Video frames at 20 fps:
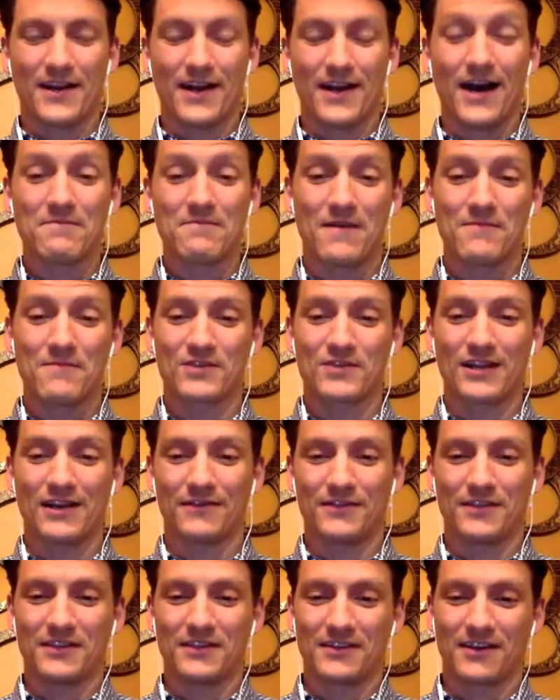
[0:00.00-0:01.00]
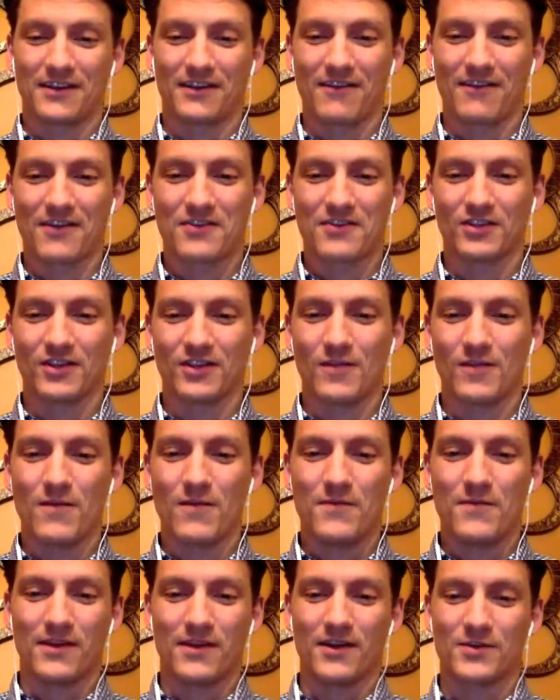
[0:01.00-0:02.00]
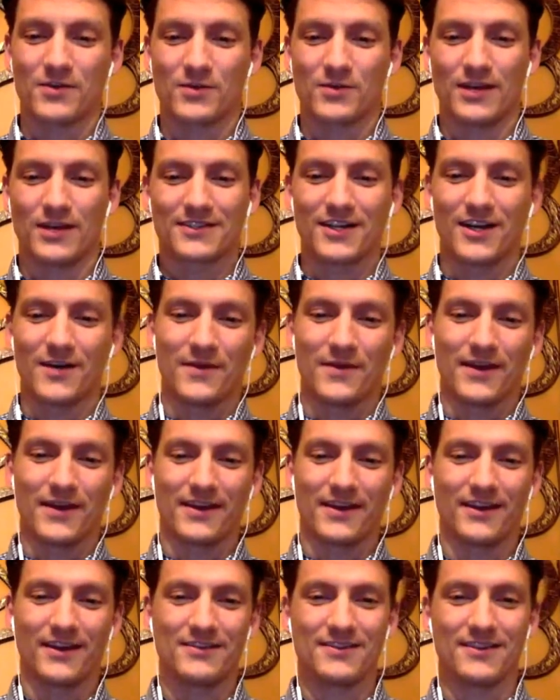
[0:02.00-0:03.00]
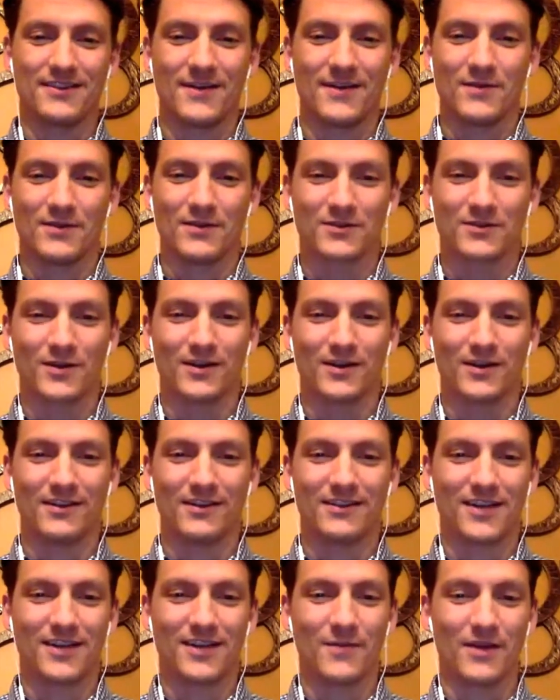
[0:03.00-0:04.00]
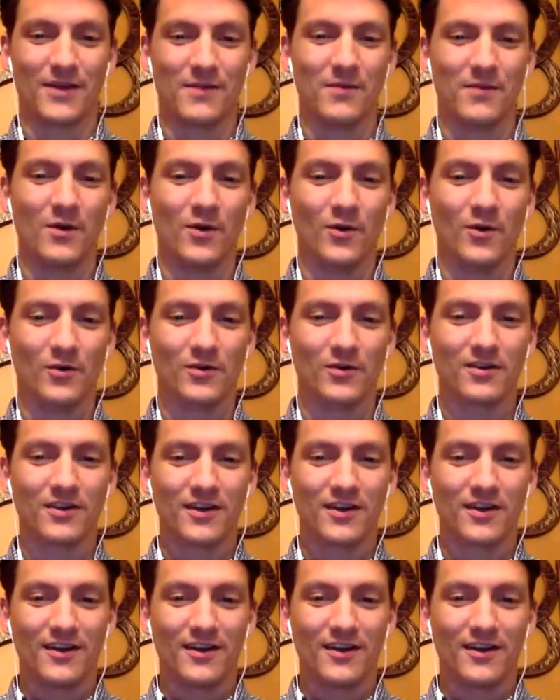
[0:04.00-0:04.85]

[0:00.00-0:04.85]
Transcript: Now, I'm just going to have to correct you a little bit, because when I tell my kids that I'm on Twitter, they tell me I'm old.